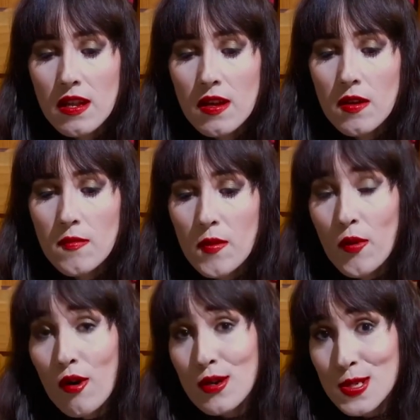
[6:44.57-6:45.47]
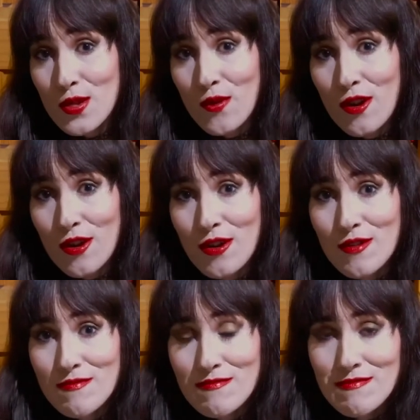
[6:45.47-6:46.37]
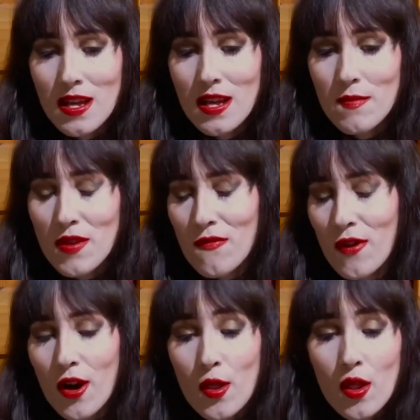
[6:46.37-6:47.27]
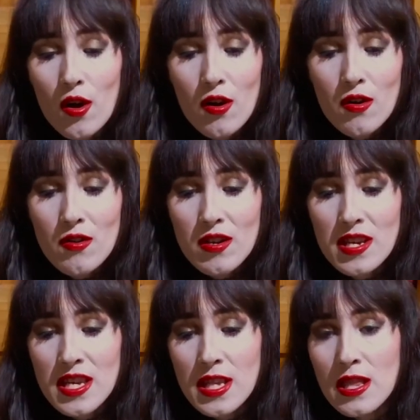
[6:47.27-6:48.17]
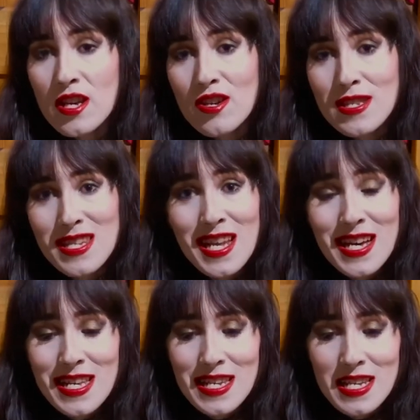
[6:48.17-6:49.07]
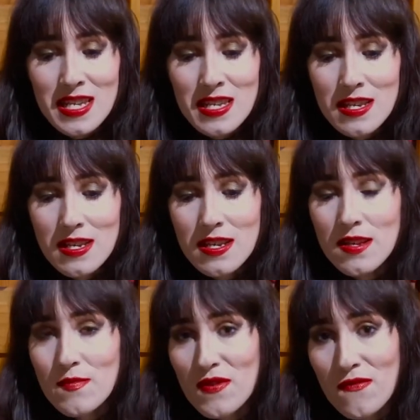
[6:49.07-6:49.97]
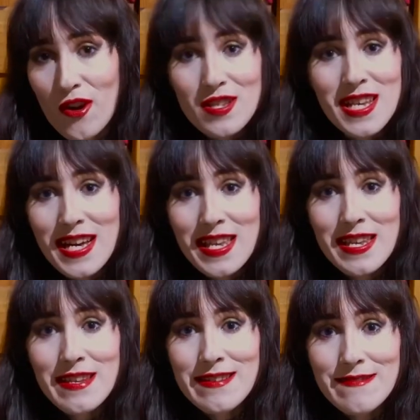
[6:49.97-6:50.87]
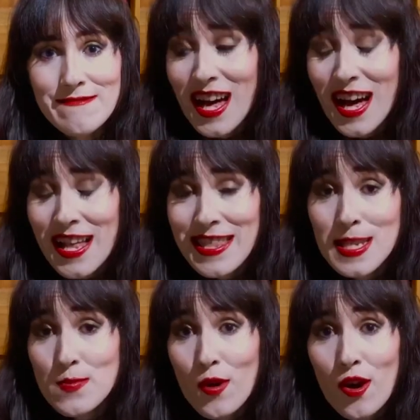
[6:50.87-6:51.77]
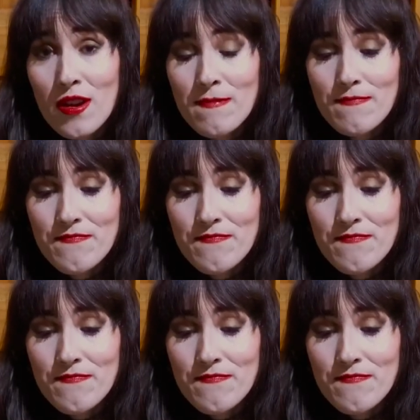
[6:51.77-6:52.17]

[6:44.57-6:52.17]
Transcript: proposed to her. Before long, he lingered in agony before dying. At this point,